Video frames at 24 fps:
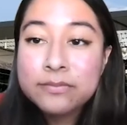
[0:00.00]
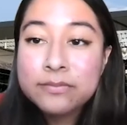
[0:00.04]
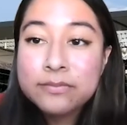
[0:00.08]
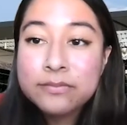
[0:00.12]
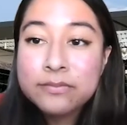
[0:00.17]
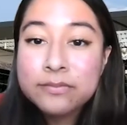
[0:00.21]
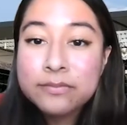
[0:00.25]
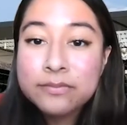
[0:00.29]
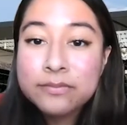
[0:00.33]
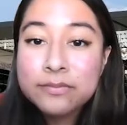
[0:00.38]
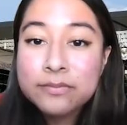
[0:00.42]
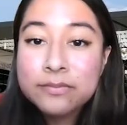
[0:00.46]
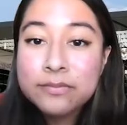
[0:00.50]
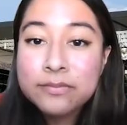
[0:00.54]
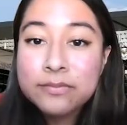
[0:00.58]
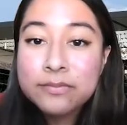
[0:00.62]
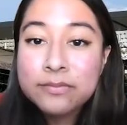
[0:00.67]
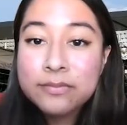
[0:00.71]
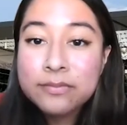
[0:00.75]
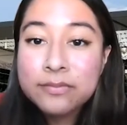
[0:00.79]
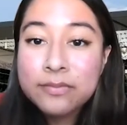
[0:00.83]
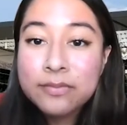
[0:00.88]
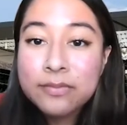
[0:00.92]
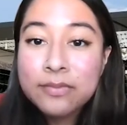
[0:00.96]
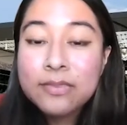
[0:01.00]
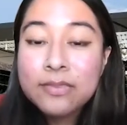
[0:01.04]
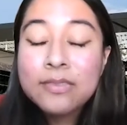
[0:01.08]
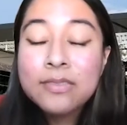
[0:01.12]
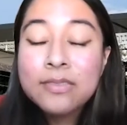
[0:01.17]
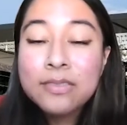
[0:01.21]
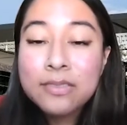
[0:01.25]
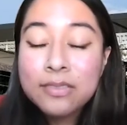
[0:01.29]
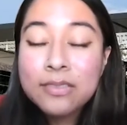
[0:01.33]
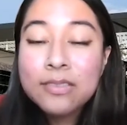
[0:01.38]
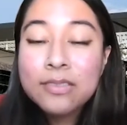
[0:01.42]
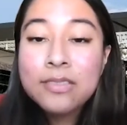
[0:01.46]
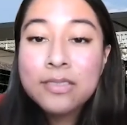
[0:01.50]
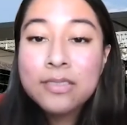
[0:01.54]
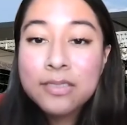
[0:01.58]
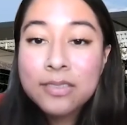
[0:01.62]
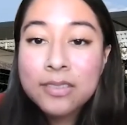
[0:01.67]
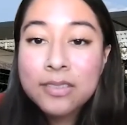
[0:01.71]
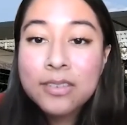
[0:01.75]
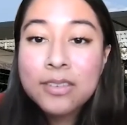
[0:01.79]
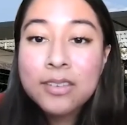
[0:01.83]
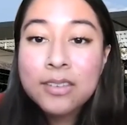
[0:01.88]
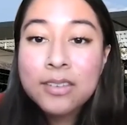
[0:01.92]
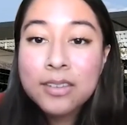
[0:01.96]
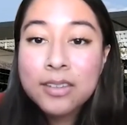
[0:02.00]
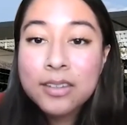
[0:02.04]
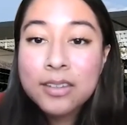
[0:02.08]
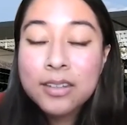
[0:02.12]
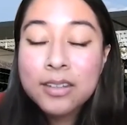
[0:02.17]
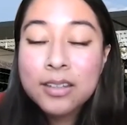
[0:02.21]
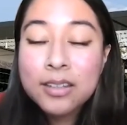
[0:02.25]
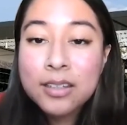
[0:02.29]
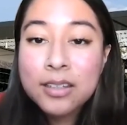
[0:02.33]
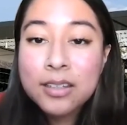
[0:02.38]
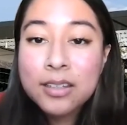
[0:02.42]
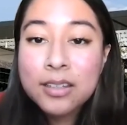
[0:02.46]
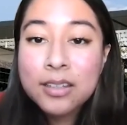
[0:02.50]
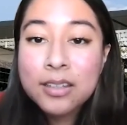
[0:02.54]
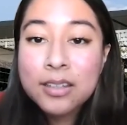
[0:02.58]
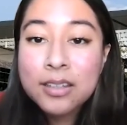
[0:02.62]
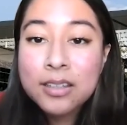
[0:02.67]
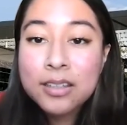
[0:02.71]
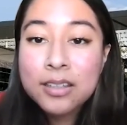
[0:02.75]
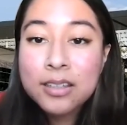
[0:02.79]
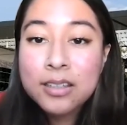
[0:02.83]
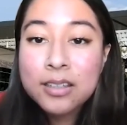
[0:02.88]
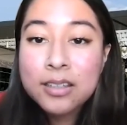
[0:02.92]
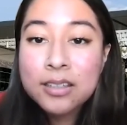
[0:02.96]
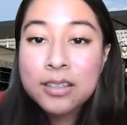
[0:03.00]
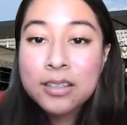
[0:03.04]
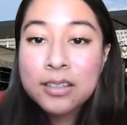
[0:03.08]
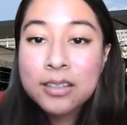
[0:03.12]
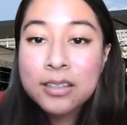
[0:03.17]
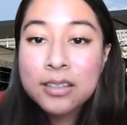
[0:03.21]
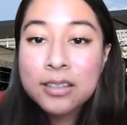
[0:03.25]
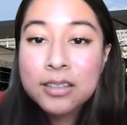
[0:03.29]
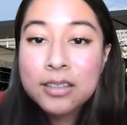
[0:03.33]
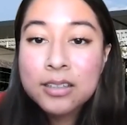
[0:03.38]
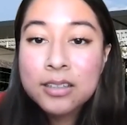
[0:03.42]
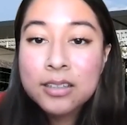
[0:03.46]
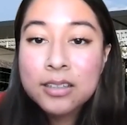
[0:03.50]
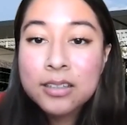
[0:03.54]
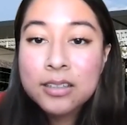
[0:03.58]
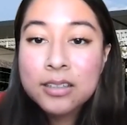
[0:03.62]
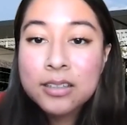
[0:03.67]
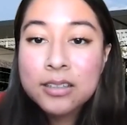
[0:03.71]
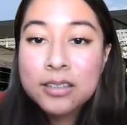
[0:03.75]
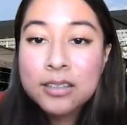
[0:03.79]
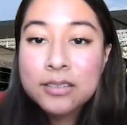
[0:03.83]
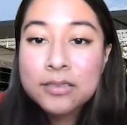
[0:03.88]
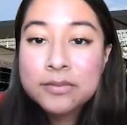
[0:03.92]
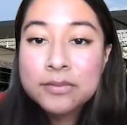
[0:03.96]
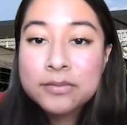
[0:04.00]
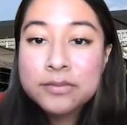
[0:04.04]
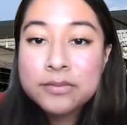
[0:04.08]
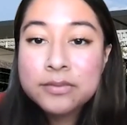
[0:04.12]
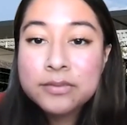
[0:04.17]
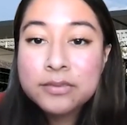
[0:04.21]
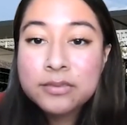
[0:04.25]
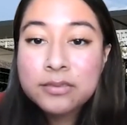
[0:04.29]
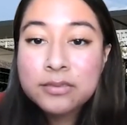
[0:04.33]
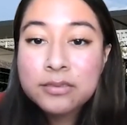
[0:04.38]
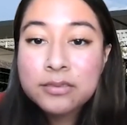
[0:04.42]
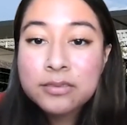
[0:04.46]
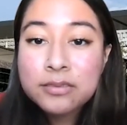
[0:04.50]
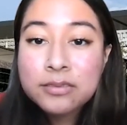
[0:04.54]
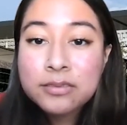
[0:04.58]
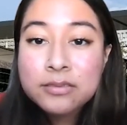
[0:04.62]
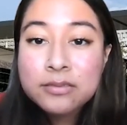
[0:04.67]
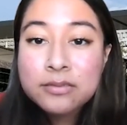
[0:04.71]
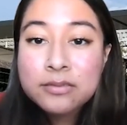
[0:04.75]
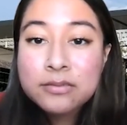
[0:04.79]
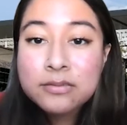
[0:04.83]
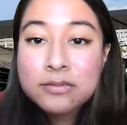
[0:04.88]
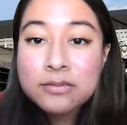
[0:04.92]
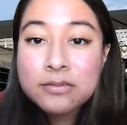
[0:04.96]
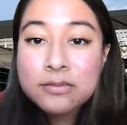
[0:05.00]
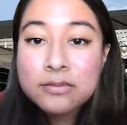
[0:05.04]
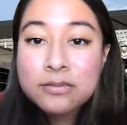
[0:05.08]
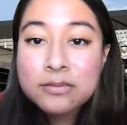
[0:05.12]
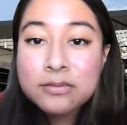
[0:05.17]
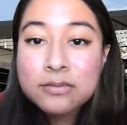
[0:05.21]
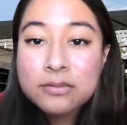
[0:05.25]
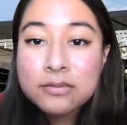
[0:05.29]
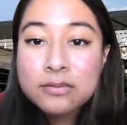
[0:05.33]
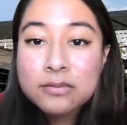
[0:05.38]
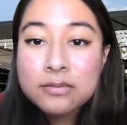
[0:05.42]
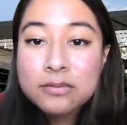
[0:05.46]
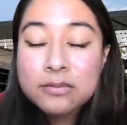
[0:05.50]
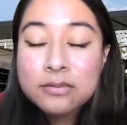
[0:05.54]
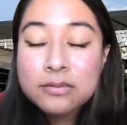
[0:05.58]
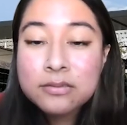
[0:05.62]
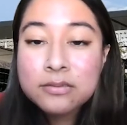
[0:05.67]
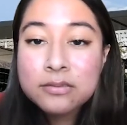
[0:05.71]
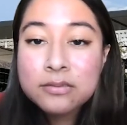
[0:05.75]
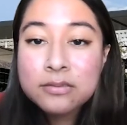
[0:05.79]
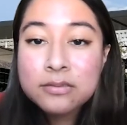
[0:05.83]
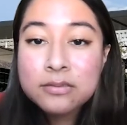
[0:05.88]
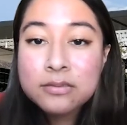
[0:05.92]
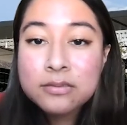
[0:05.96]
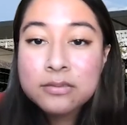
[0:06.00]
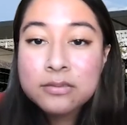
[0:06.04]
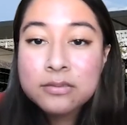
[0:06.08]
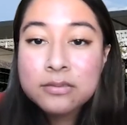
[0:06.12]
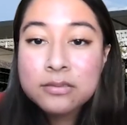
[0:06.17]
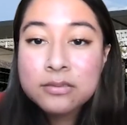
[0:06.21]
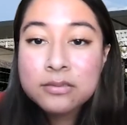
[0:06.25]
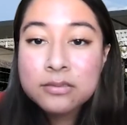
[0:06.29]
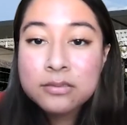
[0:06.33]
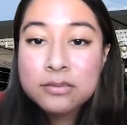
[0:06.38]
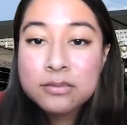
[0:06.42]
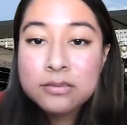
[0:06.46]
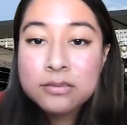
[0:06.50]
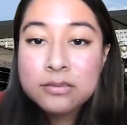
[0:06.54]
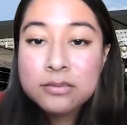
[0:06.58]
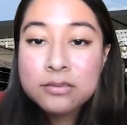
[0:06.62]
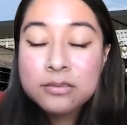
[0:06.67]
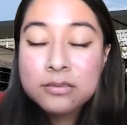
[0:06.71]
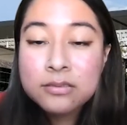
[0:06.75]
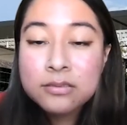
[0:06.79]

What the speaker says: No words are spoken by the person on screen.